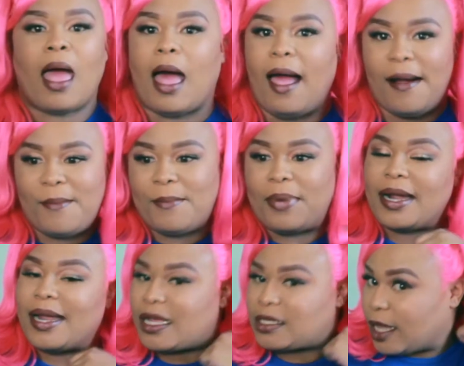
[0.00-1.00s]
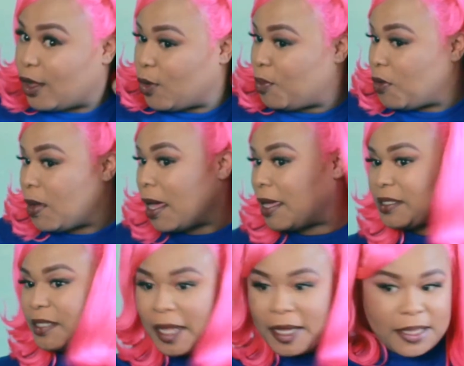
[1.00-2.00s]
But yes, I hope you
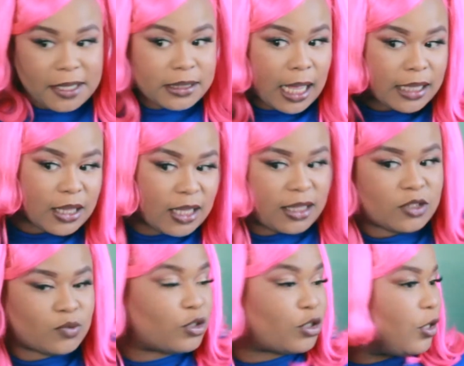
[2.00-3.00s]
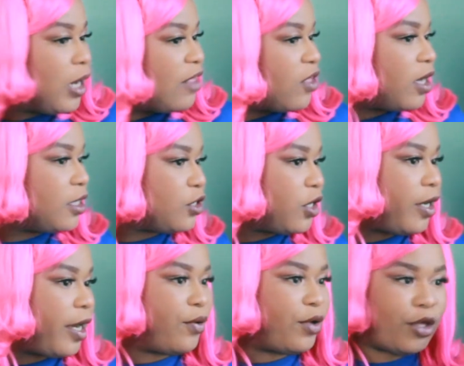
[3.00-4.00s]
guys like this. I thought this was cute. I thought it turned
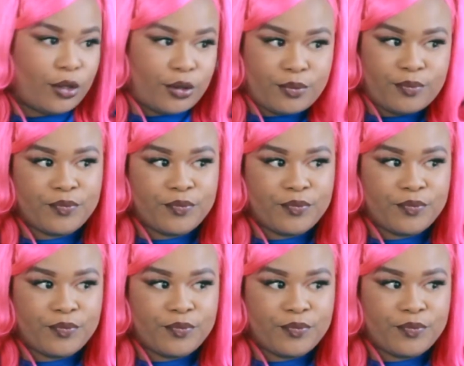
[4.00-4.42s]
out cute.